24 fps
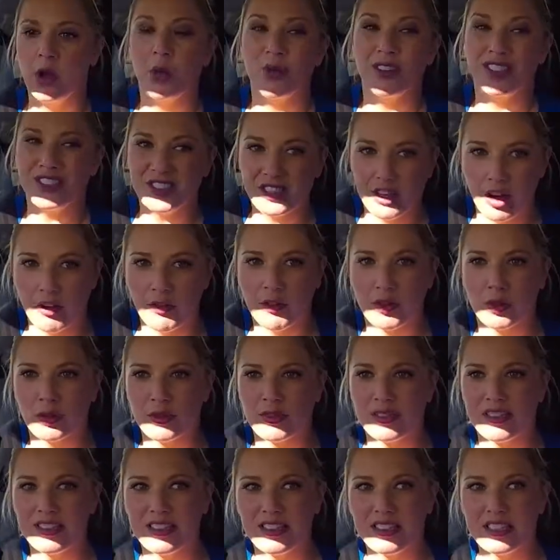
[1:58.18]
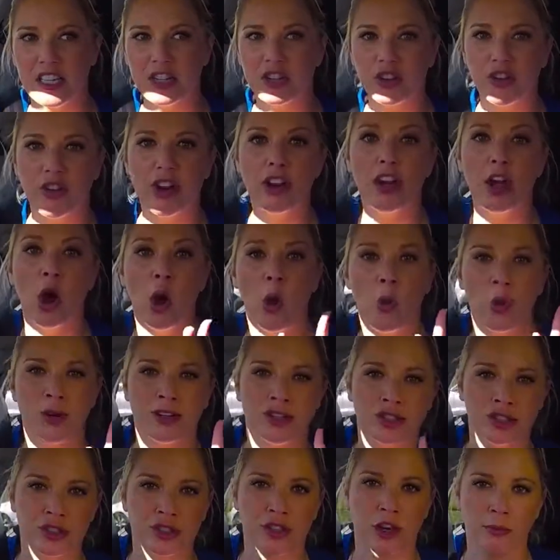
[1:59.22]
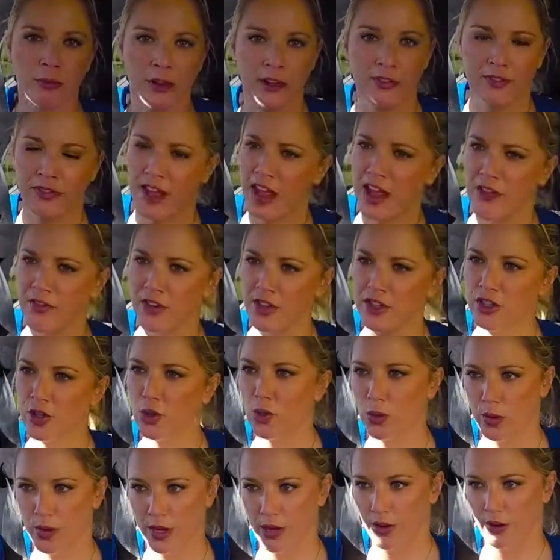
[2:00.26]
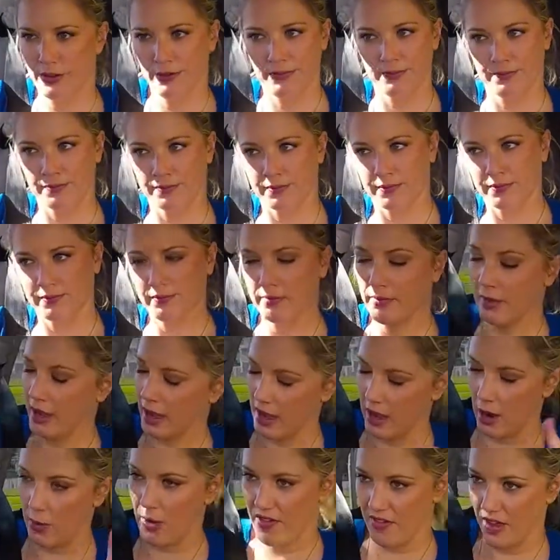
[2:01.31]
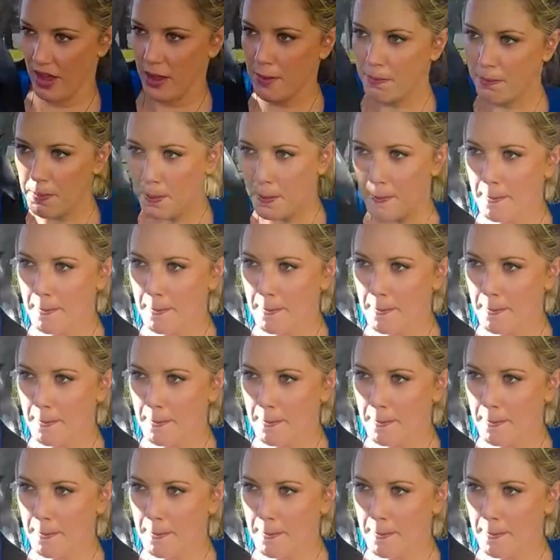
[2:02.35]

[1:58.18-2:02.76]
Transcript: which of course is a touchscreen, which is not my favorite, we know. However,